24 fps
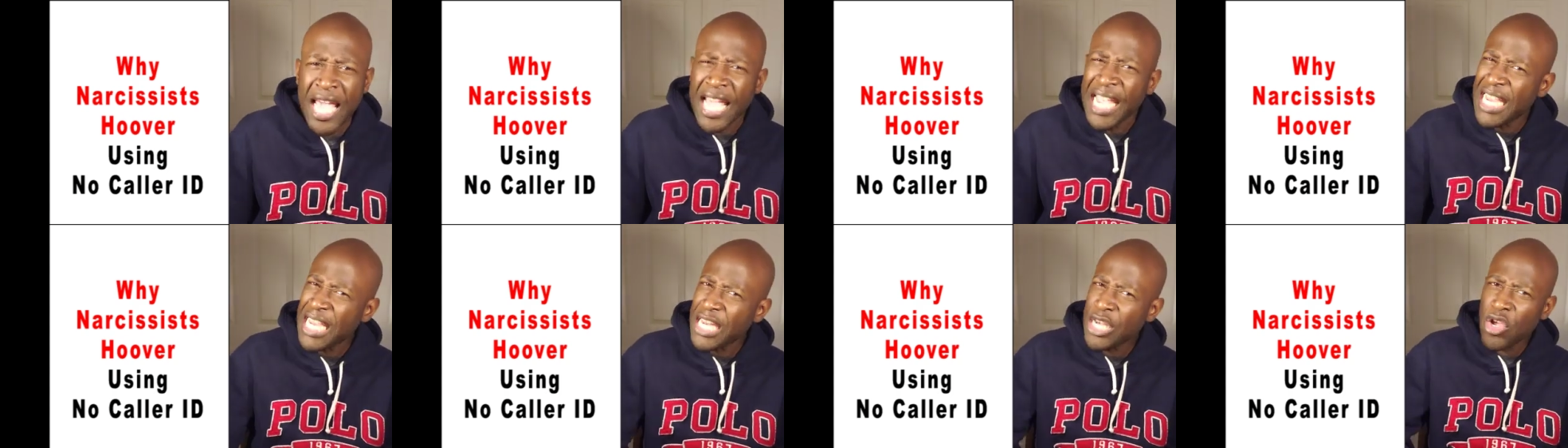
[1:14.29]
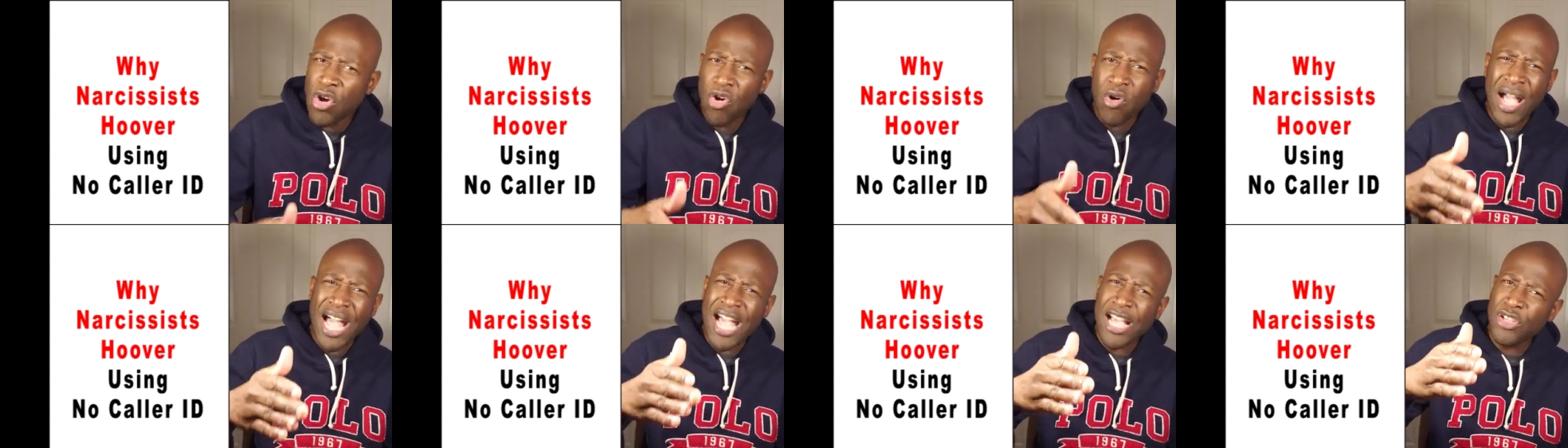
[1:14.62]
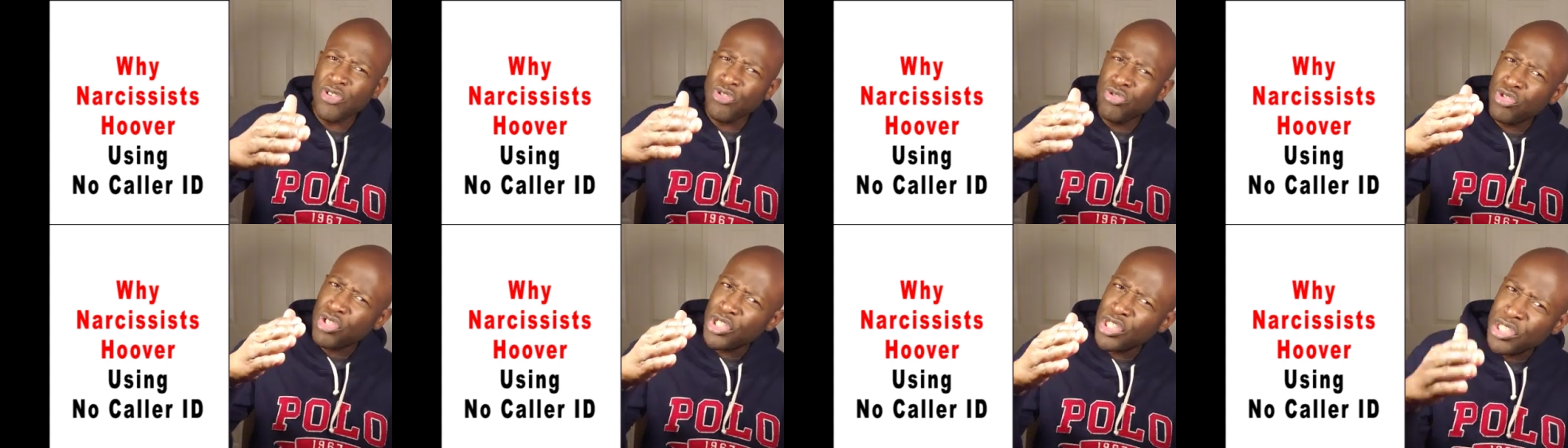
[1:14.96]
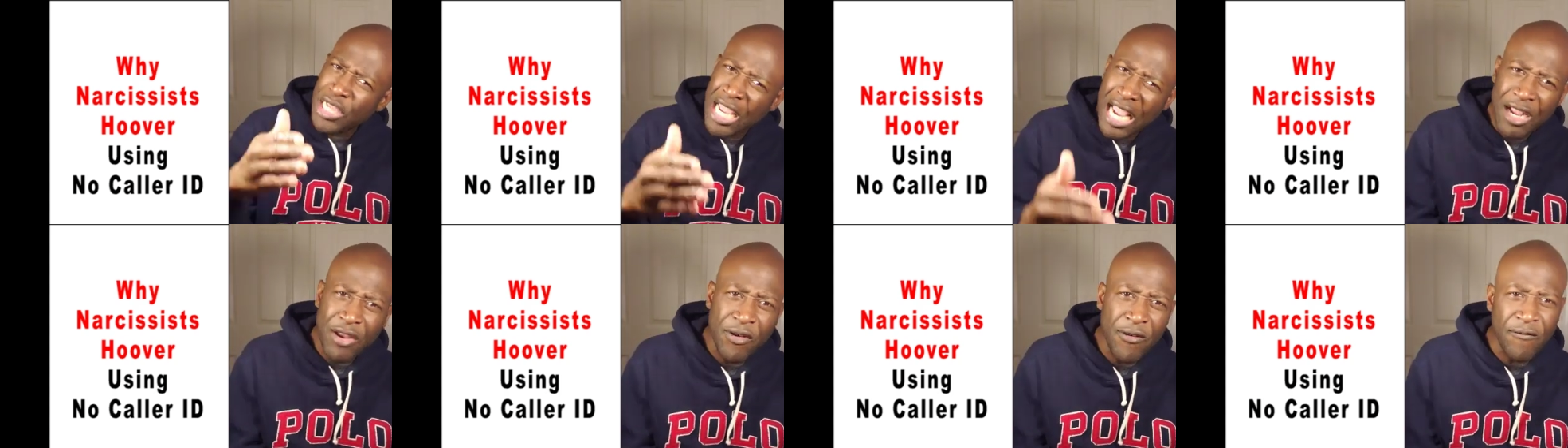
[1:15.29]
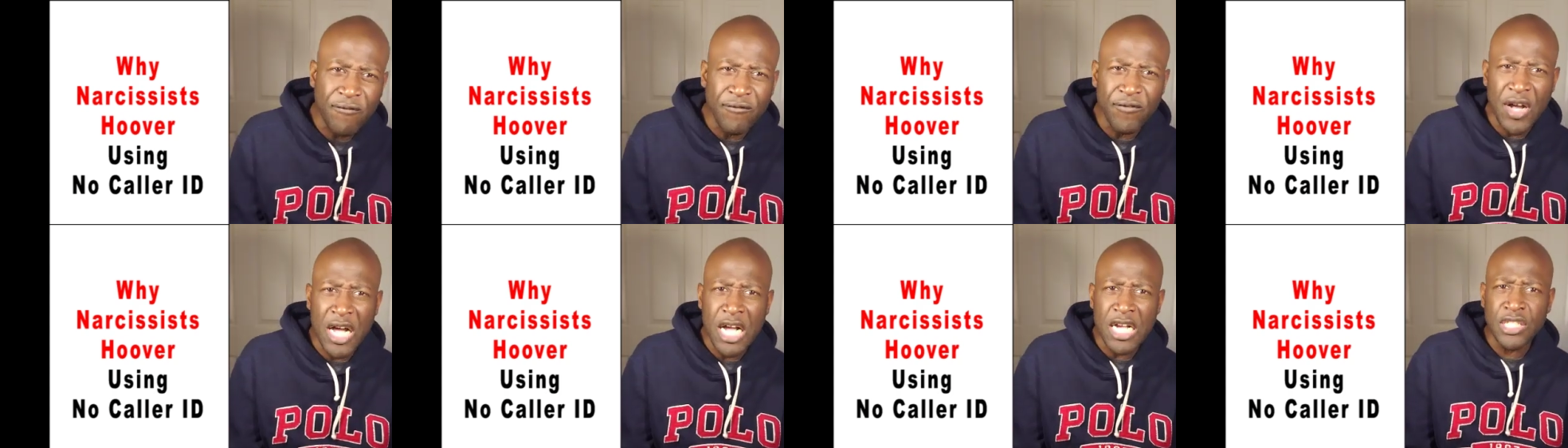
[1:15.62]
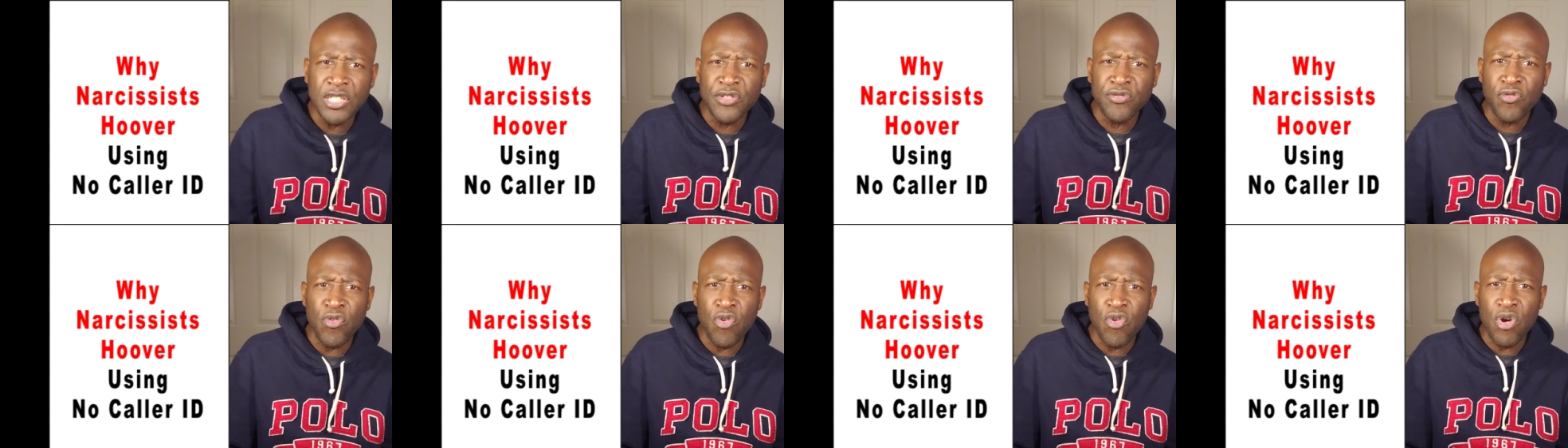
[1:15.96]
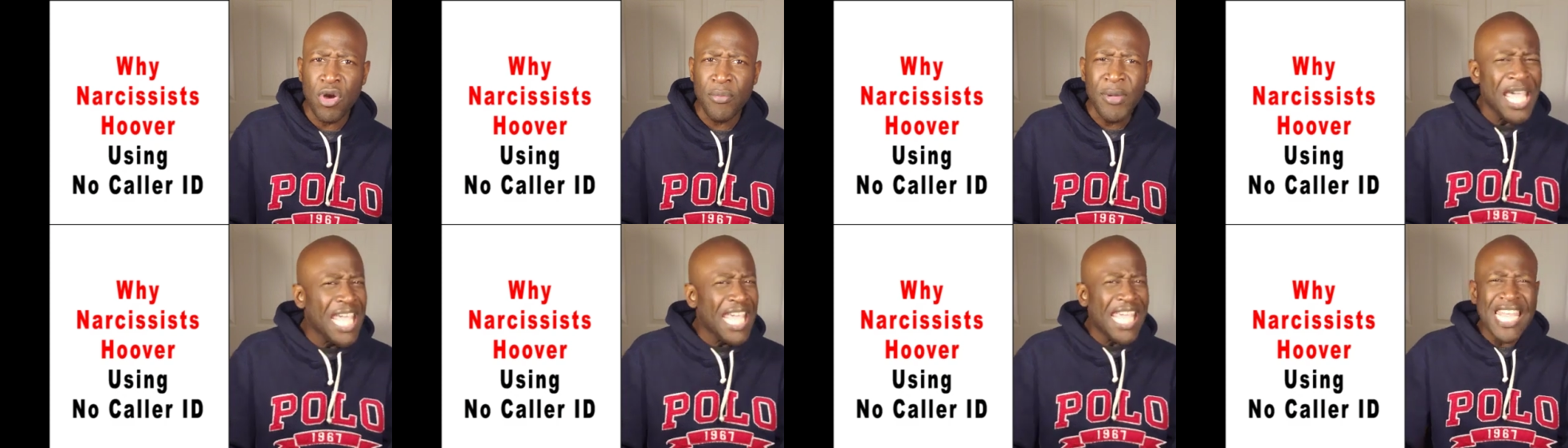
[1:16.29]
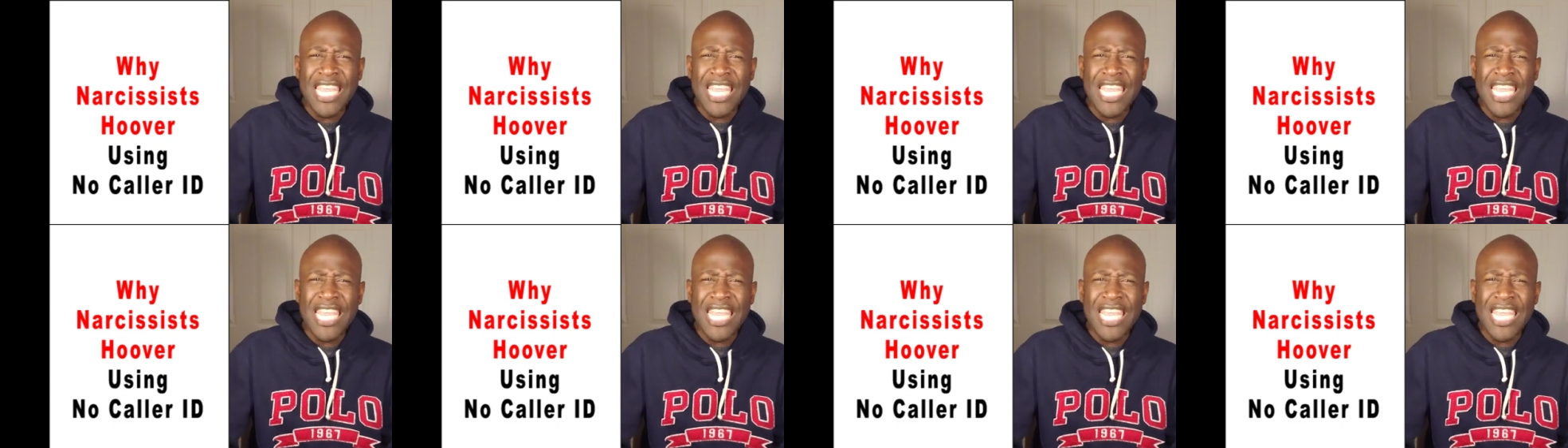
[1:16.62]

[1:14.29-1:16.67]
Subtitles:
He know how you sacrificed for him.